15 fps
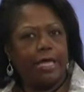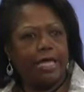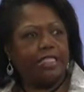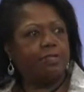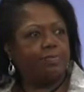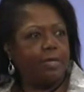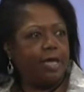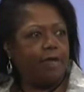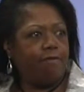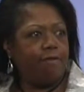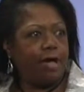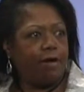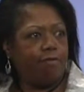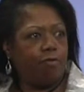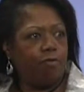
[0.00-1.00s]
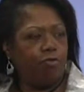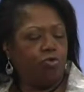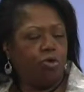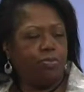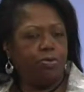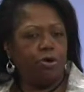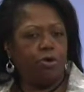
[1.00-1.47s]
SBA
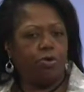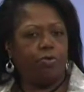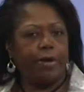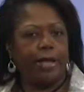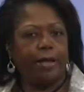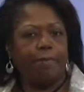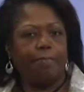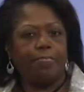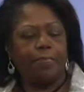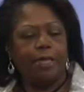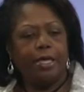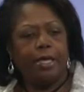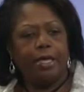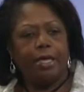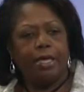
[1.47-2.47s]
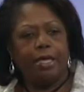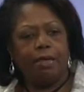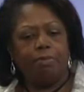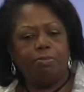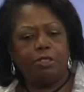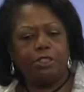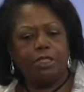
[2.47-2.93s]
504 program.
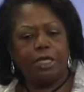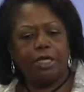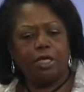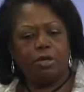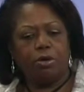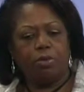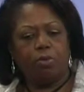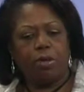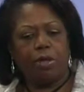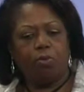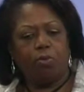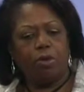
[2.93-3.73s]
In particular, when